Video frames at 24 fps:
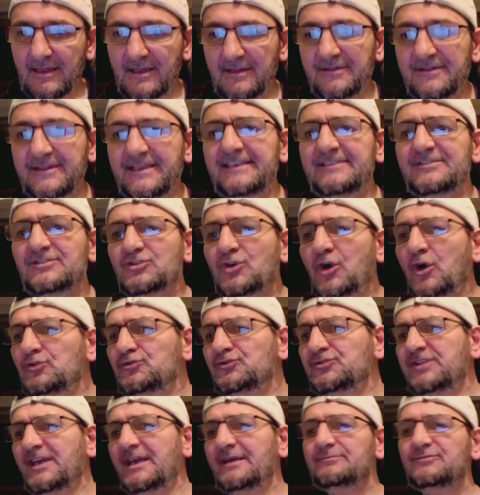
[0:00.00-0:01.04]
This
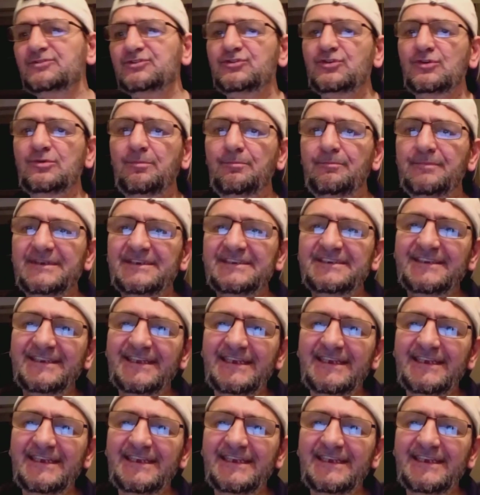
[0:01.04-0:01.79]
concept should be